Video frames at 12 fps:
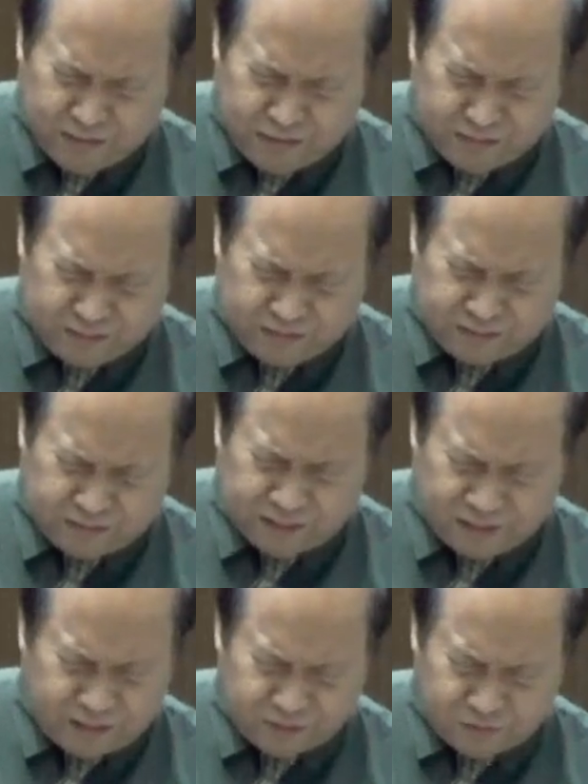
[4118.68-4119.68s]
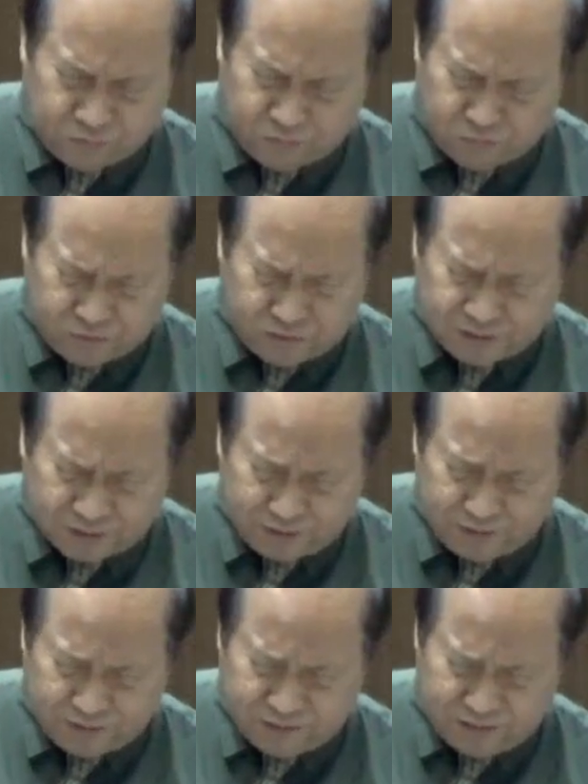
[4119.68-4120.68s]
seeking to
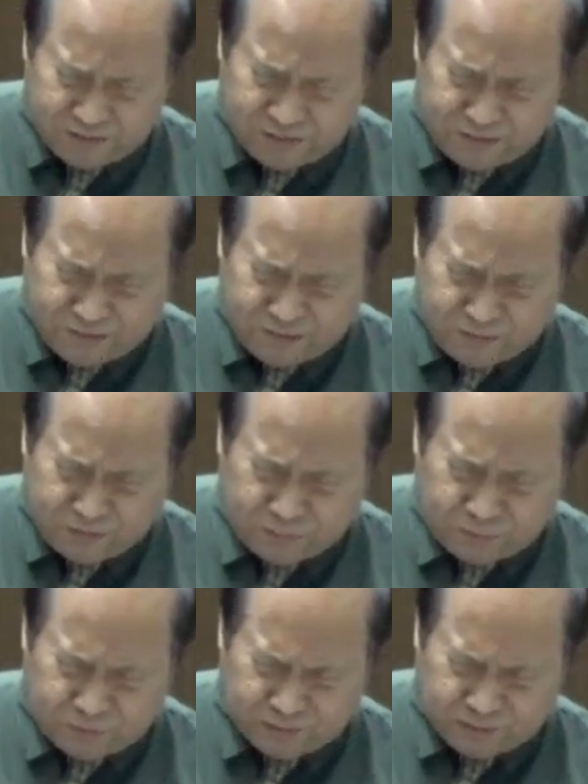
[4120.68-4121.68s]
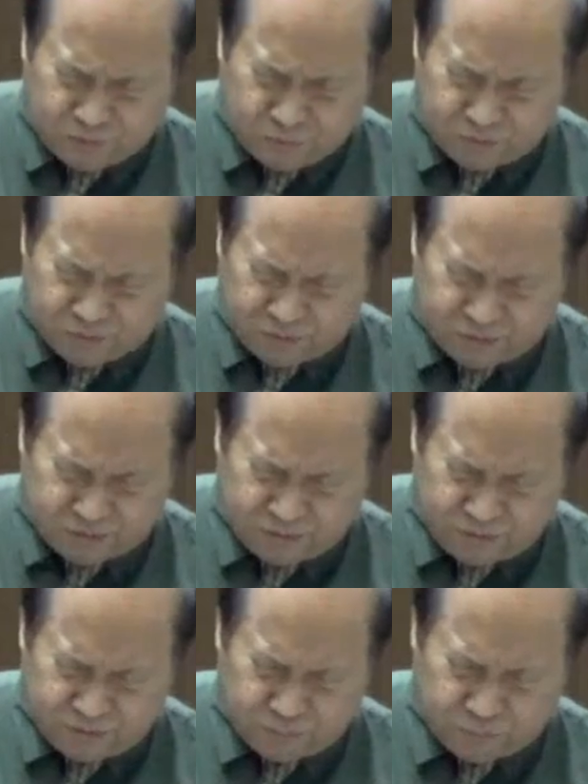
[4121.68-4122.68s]
study what your
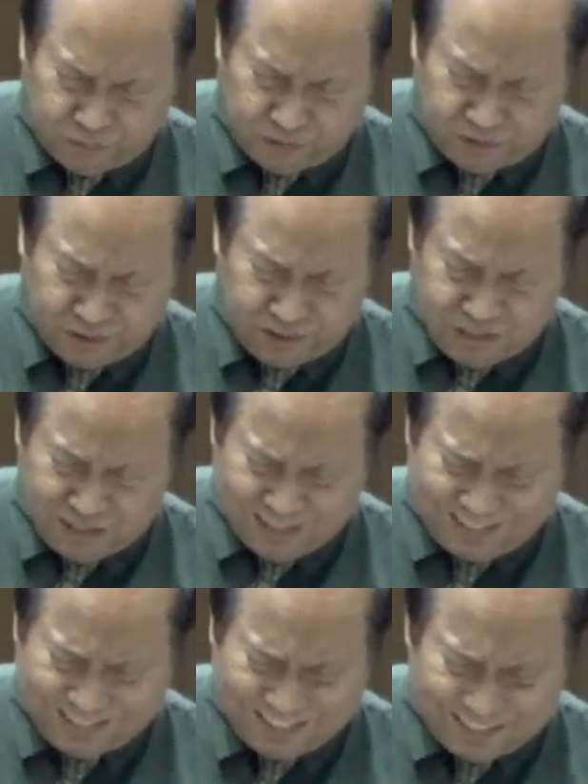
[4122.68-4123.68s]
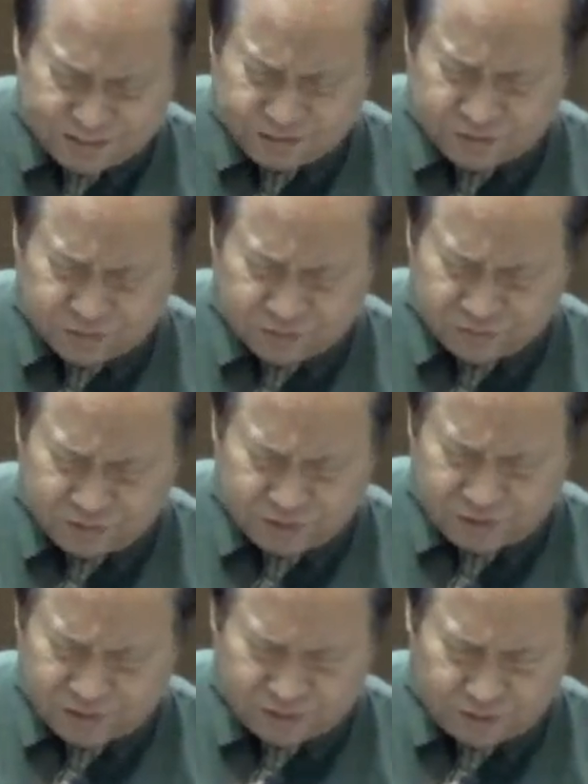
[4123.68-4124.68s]
word teaches
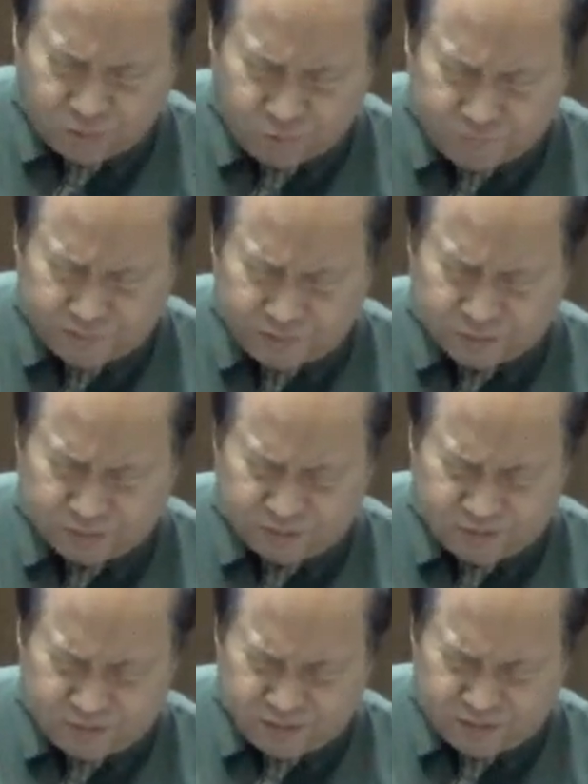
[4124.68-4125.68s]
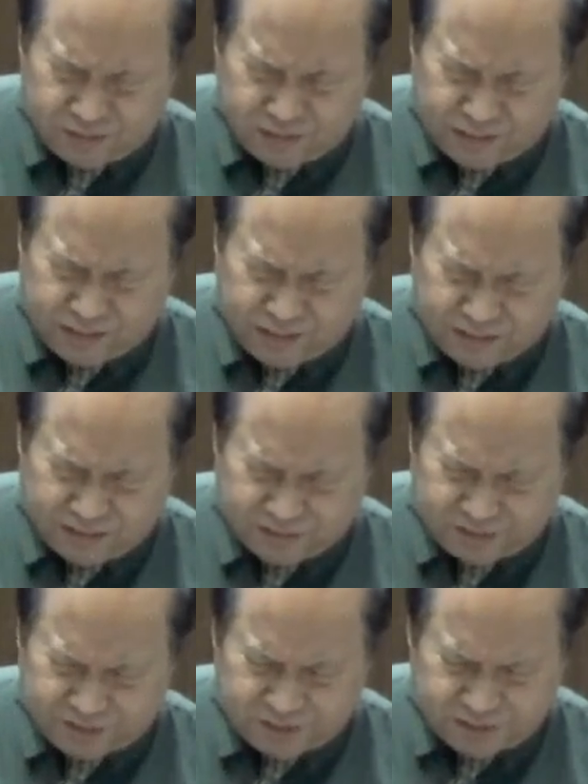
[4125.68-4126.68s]
concerning the covenant. And as
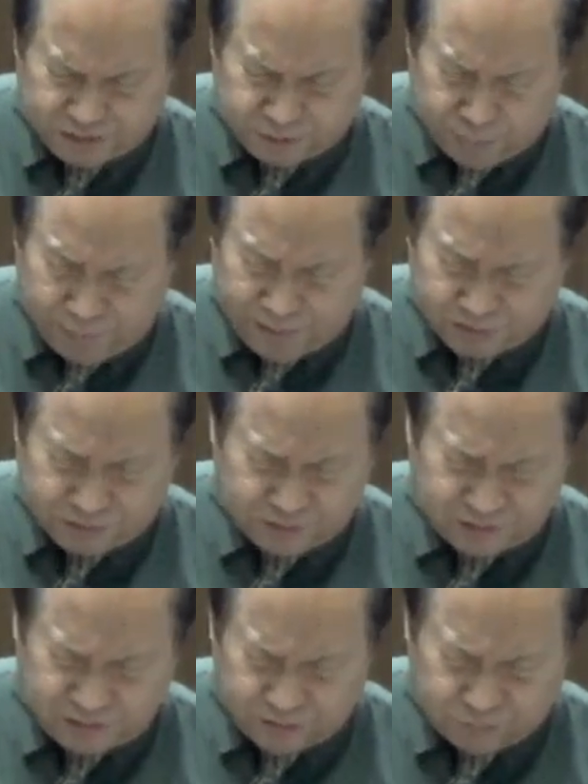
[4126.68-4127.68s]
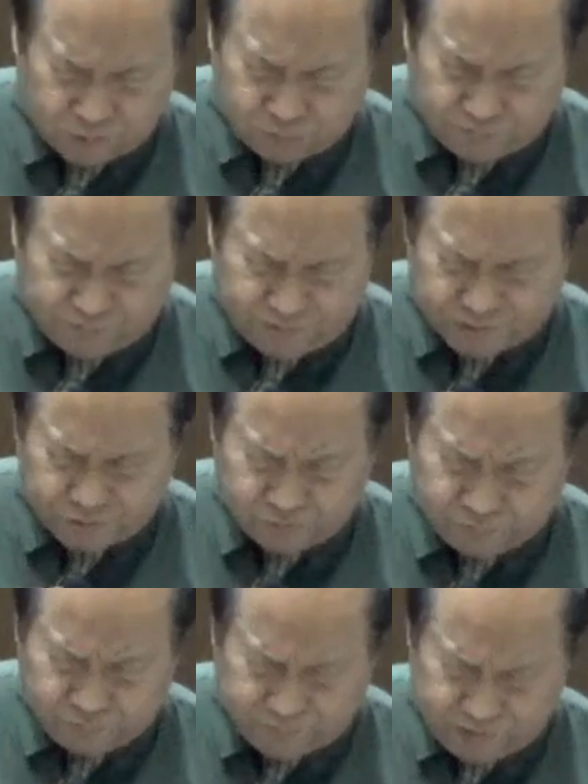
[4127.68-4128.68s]
it is expressed in our confession of
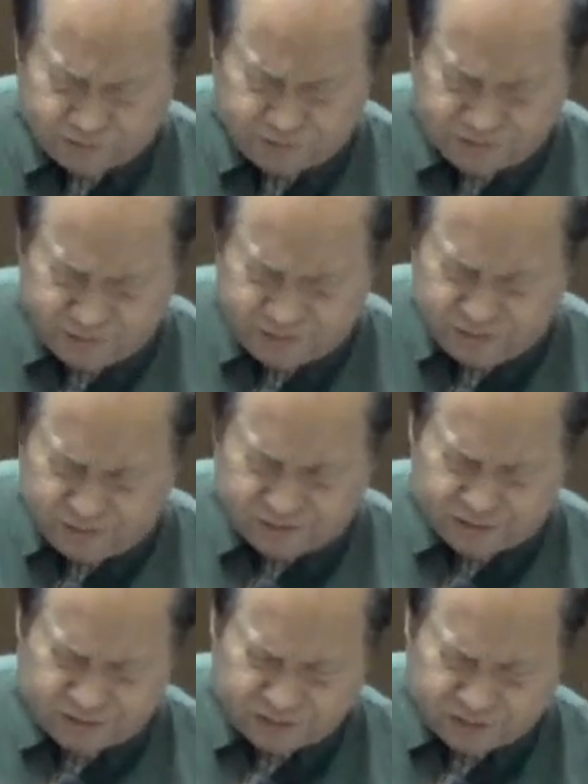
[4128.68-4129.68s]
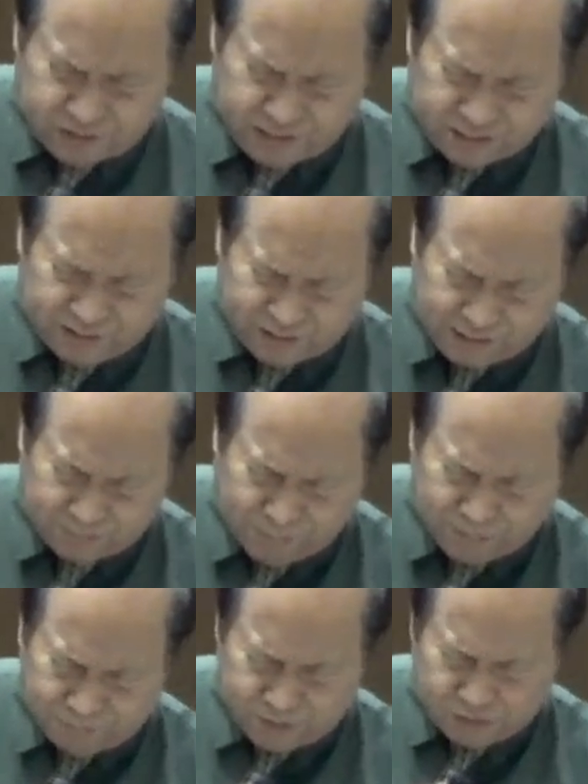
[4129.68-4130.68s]
faith, the 1689
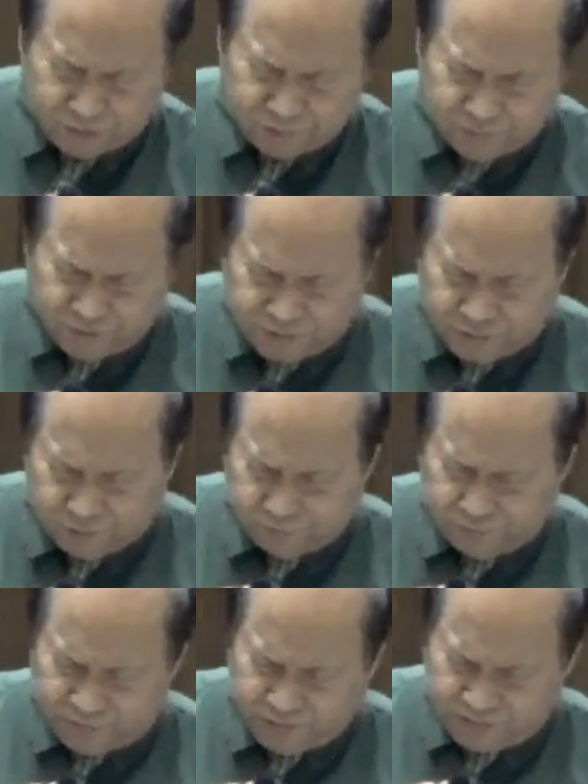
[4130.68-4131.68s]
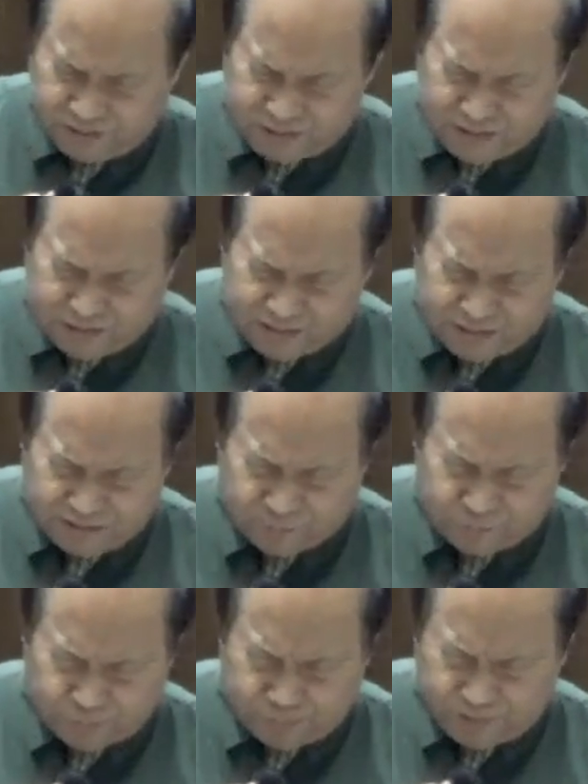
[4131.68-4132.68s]
Baptist Confession of Faith. And we
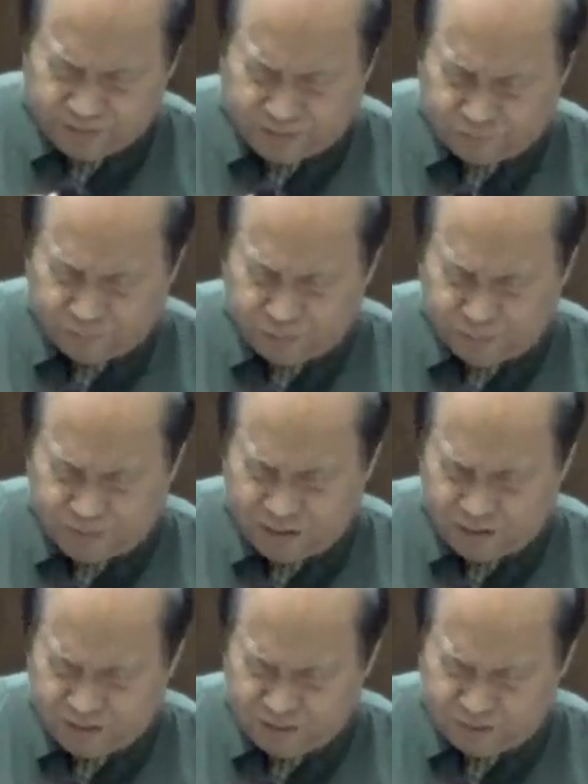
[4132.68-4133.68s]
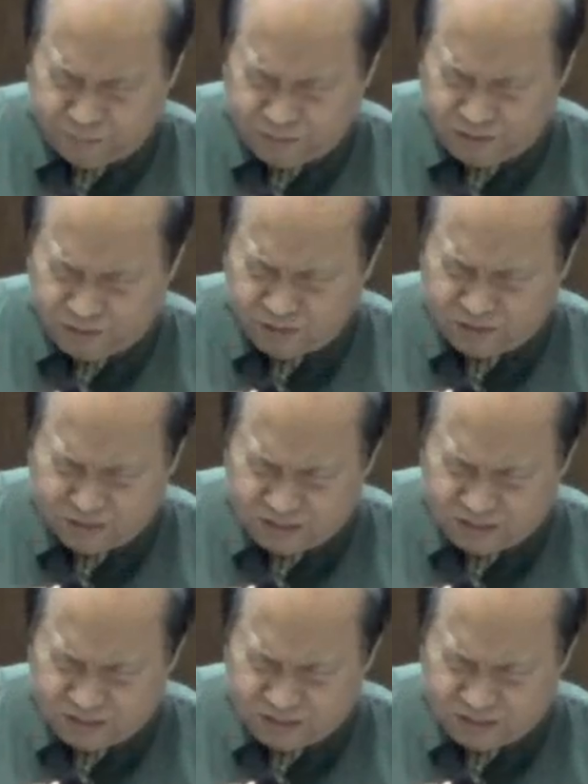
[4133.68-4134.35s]
pray that we may be